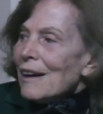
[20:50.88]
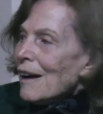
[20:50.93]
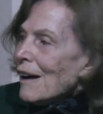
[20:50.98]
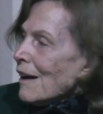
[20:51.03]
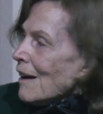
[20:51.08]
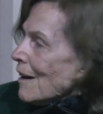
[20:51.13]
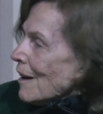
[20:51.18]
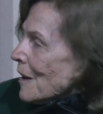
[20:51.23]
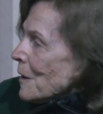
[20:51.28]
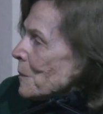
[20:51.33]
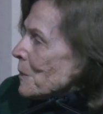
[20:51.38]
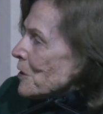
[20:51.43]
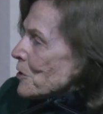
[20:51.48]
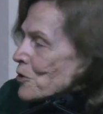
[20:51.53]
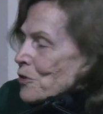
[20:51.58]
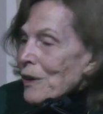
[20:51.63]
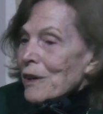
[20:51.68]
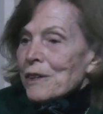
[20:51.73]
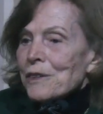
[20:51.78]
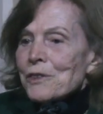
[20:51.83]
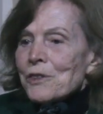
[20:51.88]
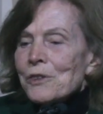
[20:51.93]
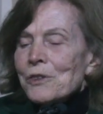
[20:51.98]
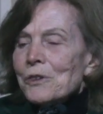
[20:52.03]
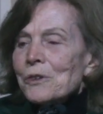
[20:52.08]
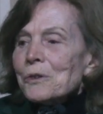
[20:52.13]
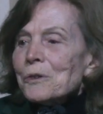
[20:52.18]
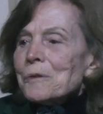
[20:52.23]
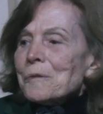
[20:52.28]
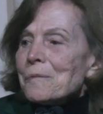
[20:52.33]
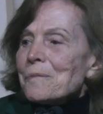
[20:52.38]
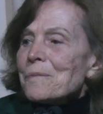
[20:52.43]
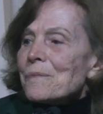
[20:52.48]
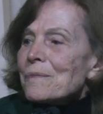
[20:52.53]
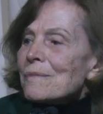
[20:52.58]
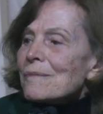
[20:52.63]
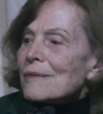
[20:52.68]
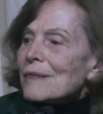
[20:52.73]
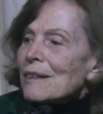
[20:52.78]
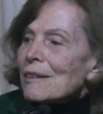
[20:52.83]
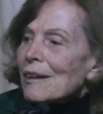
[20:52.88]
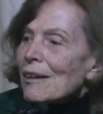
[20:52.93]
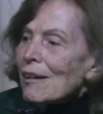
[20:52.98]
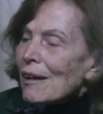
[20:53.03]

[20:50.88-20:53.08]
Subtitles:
and what I've been trying to do